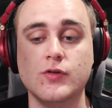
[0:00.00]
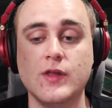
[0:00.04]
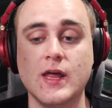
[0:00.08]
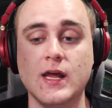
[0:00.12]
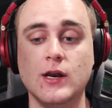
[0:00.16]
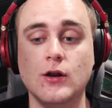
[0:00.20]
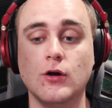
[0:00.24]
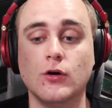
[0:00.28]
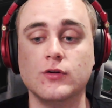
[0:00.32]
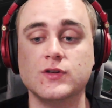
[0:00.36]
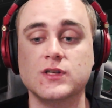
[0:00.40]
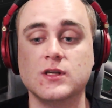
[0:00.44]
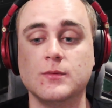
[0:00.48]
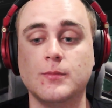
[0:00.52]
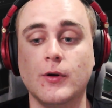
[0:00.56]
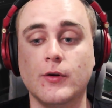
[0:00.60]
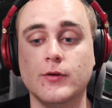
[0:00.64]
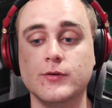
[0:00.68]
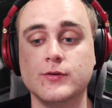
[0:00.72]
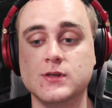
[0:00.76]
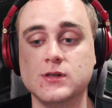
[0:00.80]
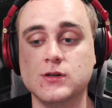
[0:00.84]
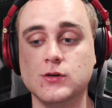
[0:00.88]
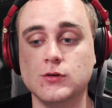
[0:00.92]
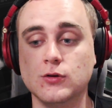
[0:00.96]
They're not
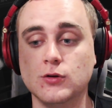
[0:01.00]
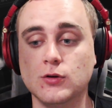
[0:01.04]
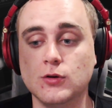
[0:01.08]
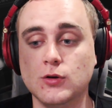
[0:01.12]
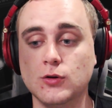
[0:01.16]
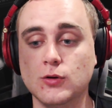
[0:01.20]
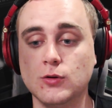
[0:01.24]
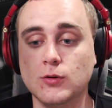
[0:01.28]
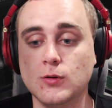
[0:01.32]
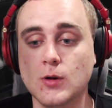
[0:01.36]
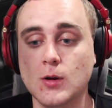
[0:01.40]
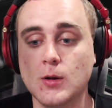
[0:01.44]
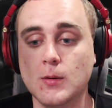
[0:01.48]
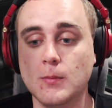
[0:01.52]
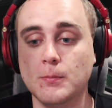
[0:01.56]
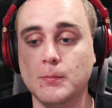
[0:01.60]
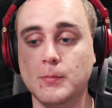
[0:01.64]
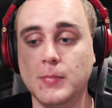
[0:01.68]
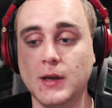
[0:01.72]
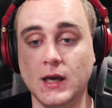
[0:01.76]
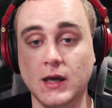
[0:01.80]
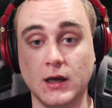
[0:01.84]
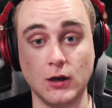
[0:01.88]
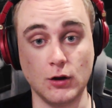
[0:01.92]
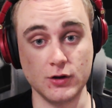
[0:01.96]
supposed to
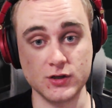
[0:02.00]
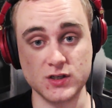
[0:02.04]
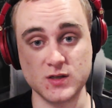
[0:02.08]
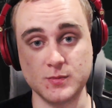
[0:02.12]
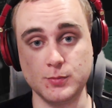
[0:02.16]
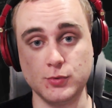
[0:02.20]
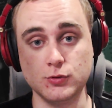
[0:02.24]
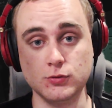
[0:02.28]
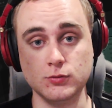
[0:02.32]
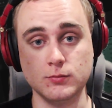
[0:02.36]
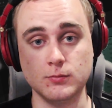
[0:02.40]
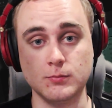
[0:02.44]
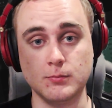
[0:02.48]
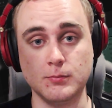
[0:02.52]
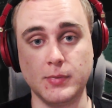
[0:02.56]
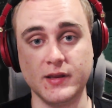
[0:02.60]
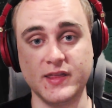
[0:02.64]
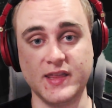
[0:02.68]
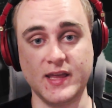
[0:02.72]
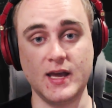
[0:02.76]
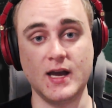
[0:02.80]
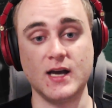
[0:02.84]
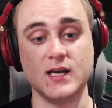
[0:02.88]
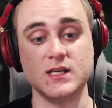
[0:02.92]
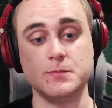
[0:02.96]
be a gospel,
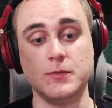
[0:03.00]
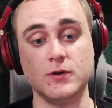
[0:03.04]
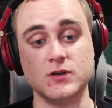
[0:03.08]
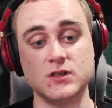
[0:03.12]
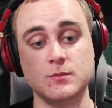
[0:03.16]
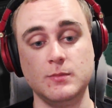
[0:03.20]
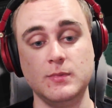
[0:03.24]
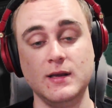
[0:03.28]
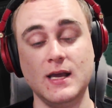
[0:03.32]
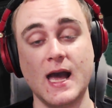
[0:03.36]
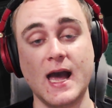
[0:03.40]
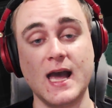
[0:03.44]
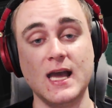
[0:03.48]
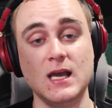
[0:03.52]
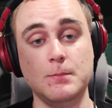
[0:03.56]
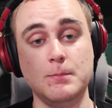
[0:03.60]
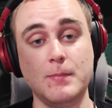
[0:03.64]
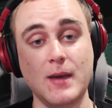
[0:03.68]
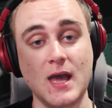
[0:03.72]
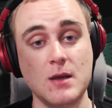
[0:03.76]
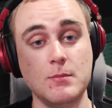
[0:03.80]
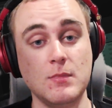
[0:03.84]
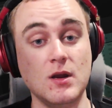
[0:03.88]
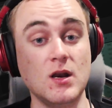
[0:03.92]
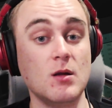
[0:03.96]
but they are supposed to be a
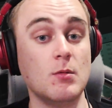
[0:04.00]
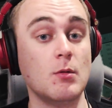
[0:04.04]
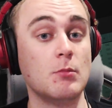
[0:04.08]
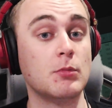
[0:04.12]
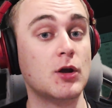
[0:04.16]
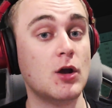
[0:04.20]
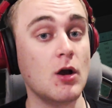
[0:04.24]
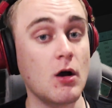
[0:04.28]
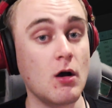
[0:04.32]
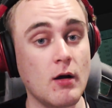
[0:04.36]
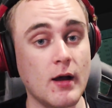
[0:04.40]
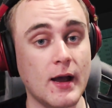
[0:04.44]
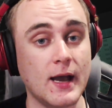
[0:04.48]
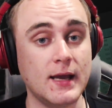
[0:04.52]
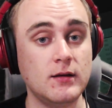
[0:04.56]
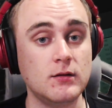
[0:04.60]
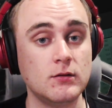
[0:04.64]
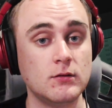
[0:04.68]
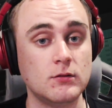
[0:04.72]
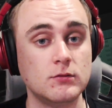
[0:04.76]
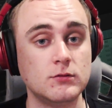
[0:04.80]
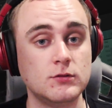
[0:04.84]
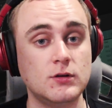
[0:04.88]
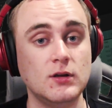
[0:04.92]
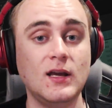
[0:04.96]
bare minimum
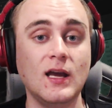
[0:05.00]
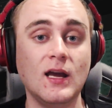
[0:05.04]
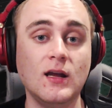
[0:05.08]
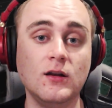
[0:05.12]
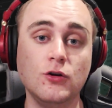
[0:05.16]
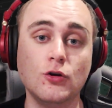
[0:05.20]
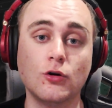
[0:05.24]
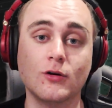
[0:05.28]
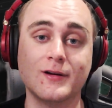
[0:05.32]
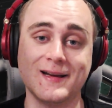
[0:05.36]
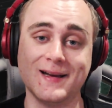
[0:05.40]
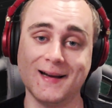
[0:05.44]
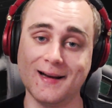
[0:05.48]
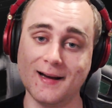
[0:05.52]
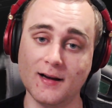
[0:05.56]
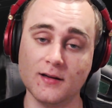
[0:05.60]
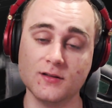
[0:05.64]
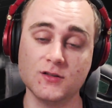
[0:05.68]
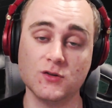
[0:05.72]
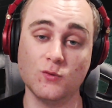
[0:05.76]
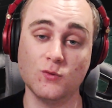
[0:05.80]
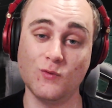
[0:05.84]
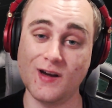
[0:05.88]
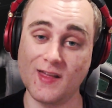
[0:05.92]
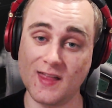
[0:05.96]
guide to get your
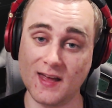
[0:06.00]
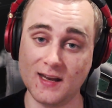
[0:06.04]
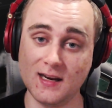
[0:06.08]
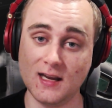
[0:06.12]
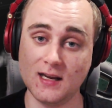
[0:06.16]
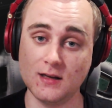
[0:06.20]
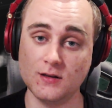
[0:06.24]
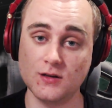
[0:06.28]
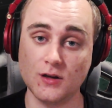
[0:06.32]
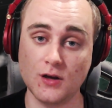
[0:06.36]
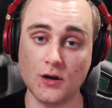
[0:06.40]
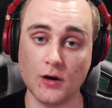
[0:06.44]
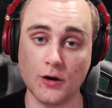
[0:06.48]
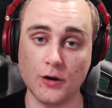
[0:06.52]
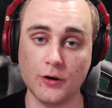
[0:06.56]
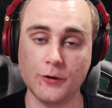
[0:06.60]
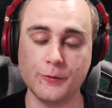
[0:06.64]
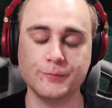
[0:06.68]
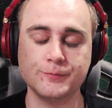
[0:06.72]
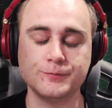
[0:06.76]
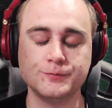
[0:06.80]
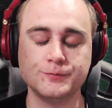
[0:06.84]
car to where they need to go.